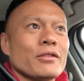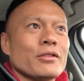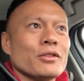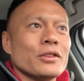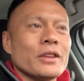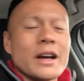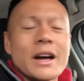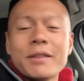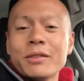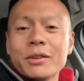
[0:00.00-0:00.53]

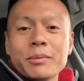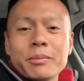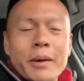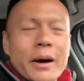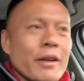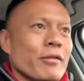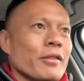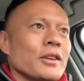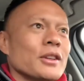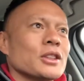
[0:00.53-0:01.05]
food. They have
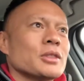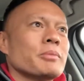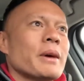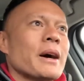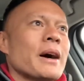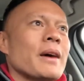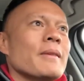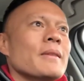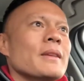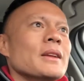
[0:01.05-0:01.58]

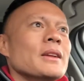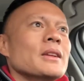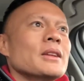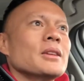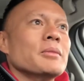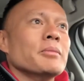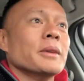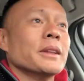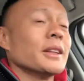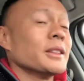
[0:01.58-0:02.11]
MyFitnessPal,
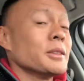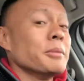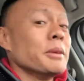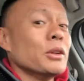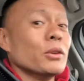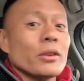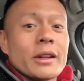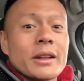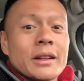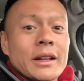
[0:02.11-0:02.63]
but doesn't mean
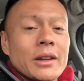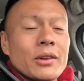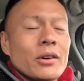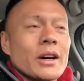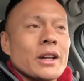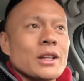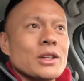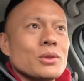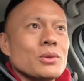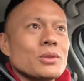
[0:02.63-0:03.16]
that they know
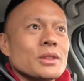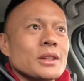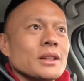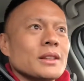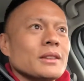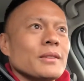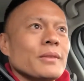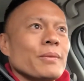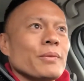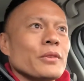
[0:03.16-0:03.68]
how to use it,
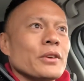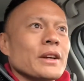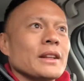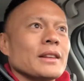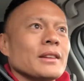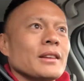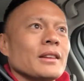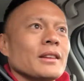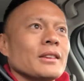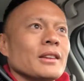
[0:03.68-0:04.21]

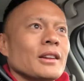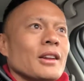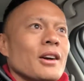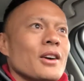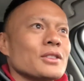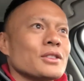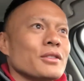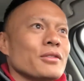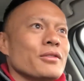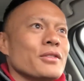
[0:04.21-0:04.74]
right? The
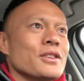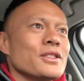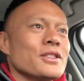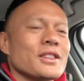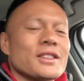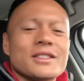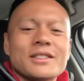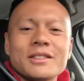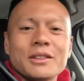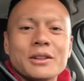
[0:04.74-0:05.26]
laws of
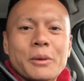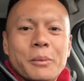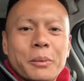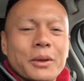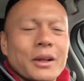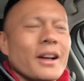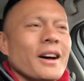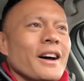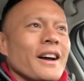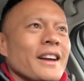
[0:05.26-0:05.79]
physics still
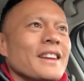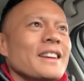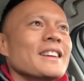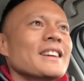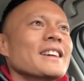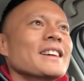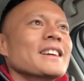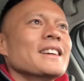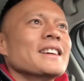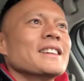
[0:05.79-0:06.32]
apply.
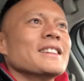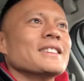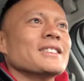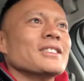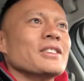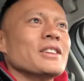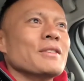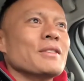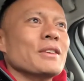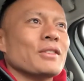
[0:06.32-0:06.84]

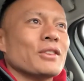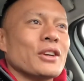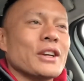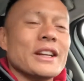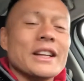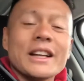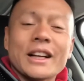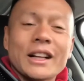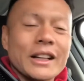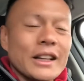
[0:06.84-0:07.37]
So even if they're
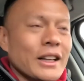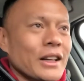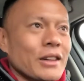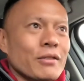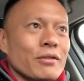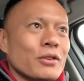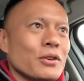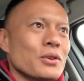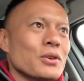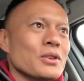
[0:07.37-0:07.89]
eating clean
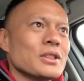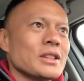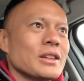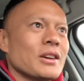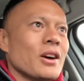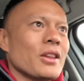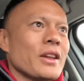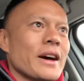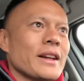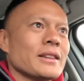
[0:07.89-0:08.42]
foods and
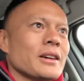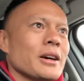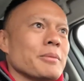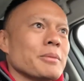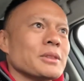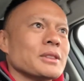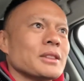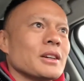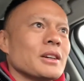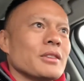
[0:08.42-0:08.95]
all that type
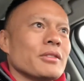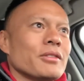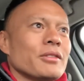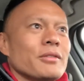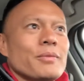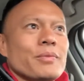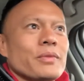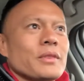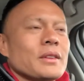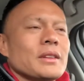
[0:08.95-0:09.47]
of stuff,
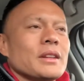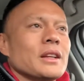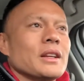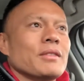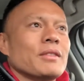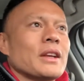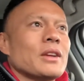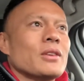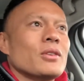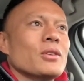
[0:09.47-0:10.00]

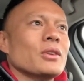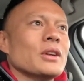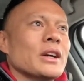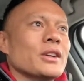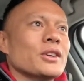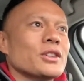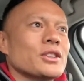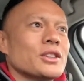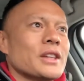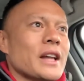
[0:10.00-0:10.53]
if they don't
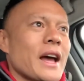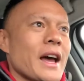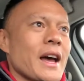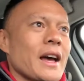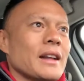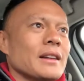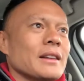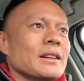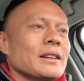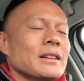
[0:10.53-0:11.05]

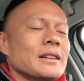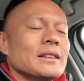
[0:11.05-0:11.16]
understand